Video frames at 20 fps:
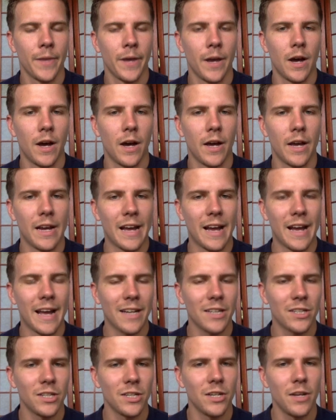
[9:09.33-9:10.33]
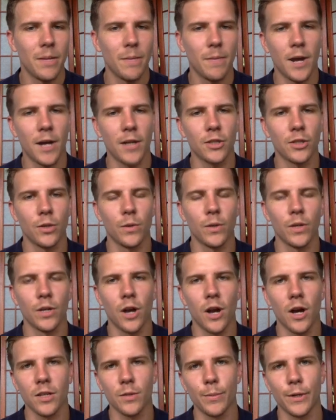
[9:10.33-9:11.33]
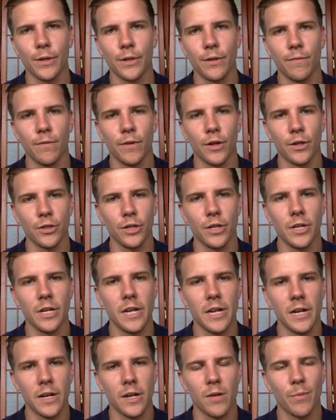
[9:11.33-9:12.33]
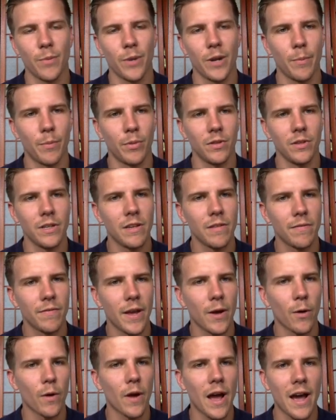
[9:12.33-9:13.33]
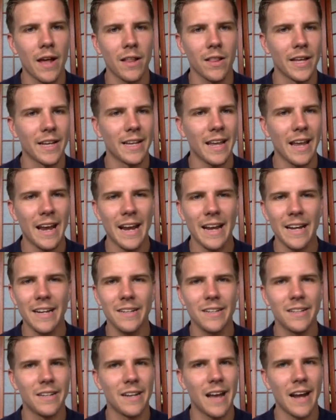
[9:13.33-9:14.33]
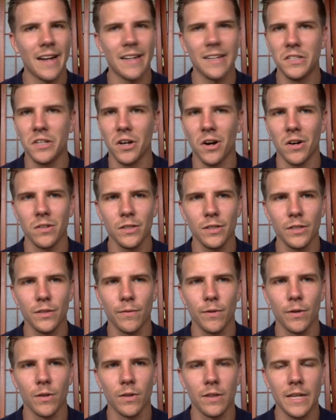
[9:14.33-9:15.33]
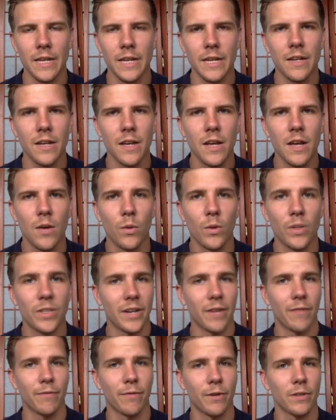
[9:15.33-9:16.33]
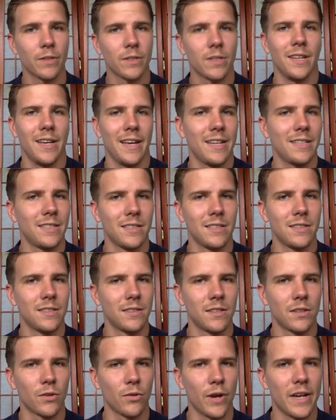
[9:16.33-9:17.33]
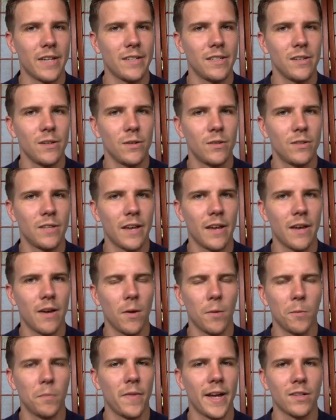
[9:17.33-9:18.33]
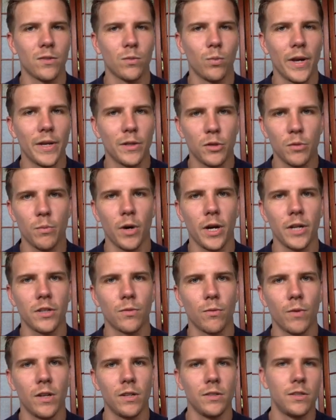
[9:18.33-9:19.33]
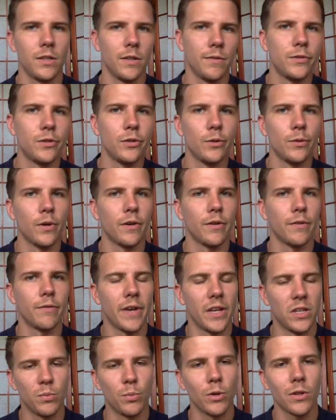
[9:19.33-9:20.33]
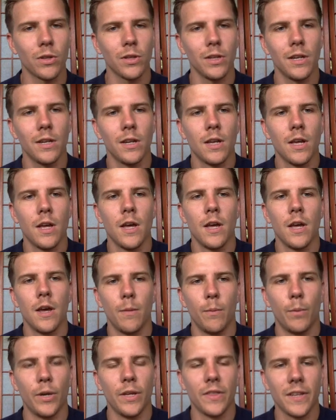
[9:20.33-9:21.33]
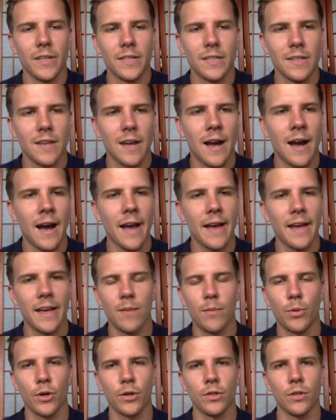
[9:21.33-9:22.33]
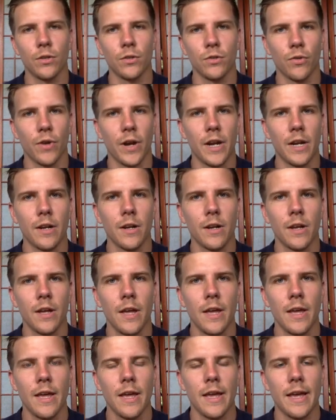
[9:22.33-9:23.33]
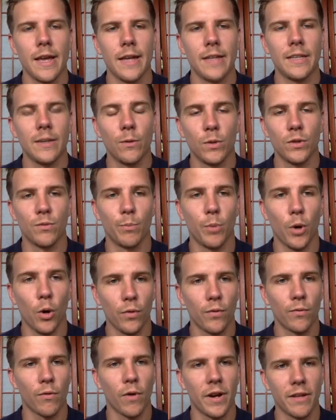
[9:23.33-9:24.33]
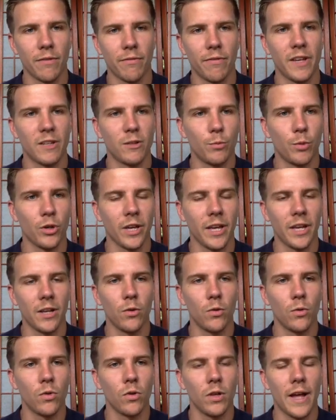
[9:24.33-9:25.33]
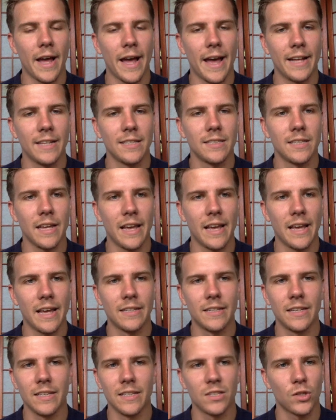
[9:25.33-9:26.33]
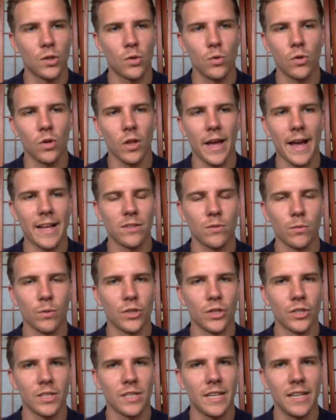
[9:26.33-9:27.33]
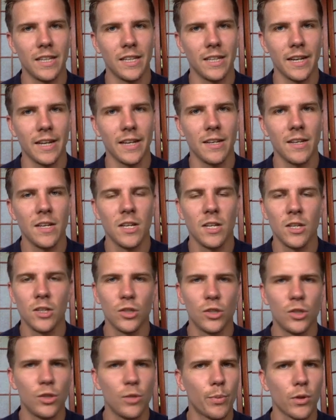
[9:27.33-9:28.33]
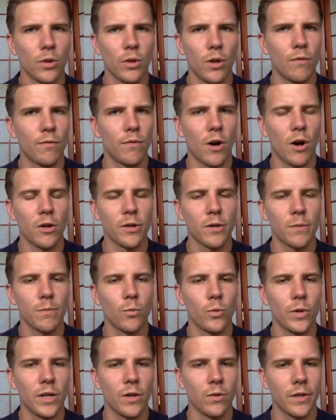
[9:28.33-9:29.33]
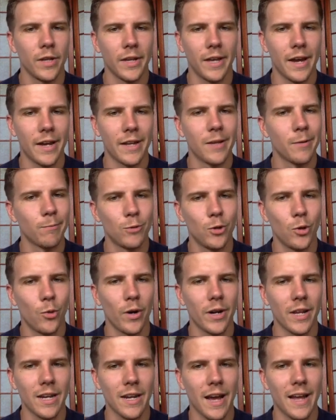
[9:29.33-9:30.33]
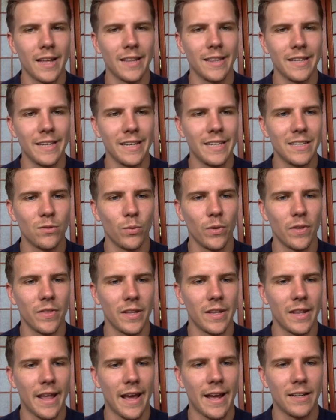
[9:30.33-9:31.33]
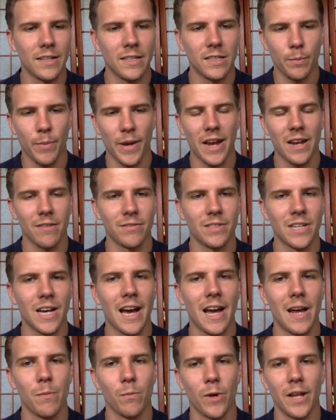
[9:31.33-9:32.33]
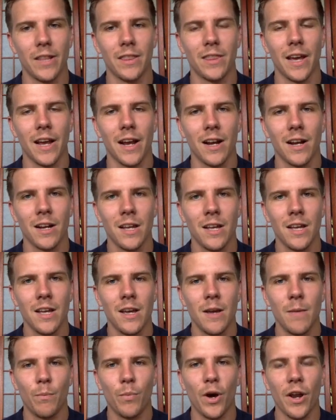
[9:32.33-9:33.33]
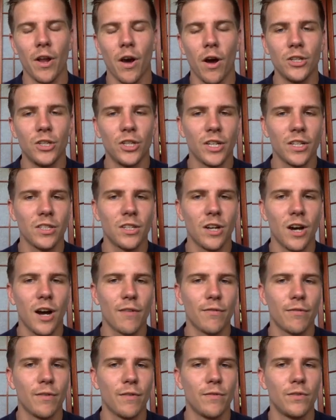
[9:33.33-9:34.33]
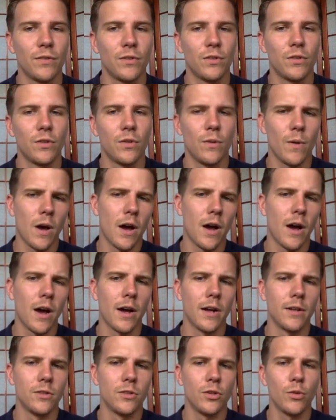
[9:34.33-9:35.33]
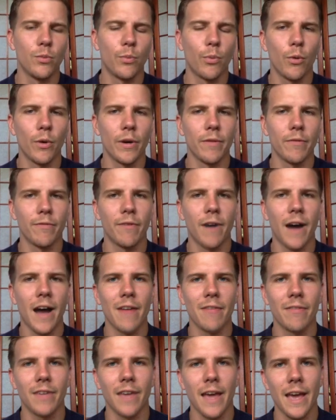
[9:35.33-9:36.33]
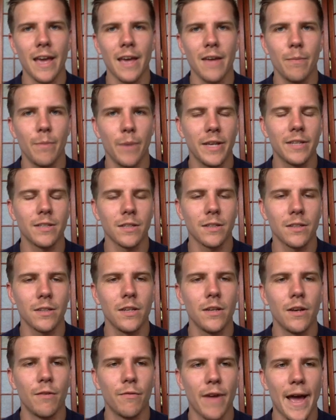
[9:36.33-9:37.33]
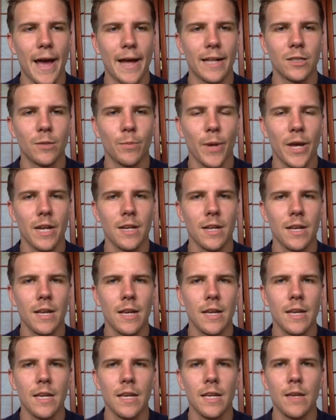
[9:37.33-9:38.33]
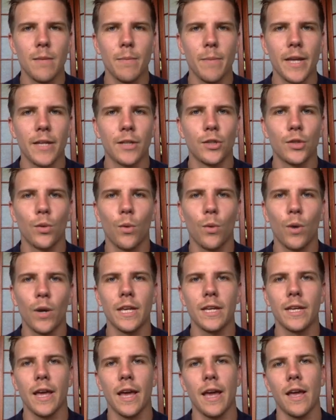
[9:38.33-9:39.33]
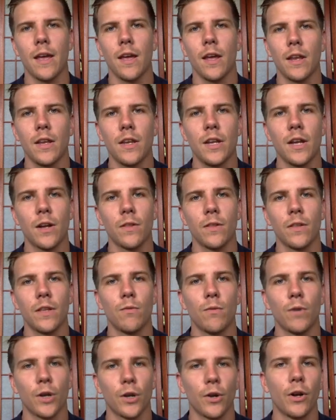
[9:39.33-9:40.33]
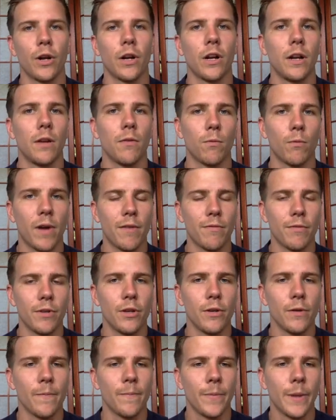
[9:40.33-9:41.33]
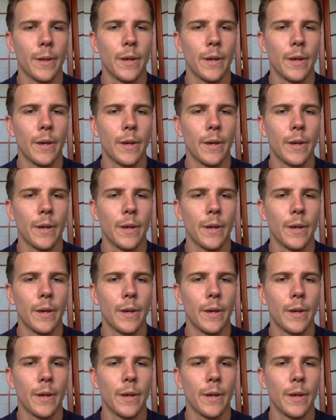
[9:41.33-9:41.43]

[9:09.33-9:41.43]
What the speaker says: And I actually am not showing the cost per conversion here, but I believe they were at like $80 to $90 for a lead, which at first glance is crazy. You'd say, oh, that's way too much relative to a Facebook lead. But this is a high-end personal trainer, and he was both running Facebook and Google Ads, and his Google Ads were just killing it. Super low volume. We only got him 29 leads within that span of time right there. But just off of 2.5K basically of ad spend, he made 20K in yearly recurring revenue.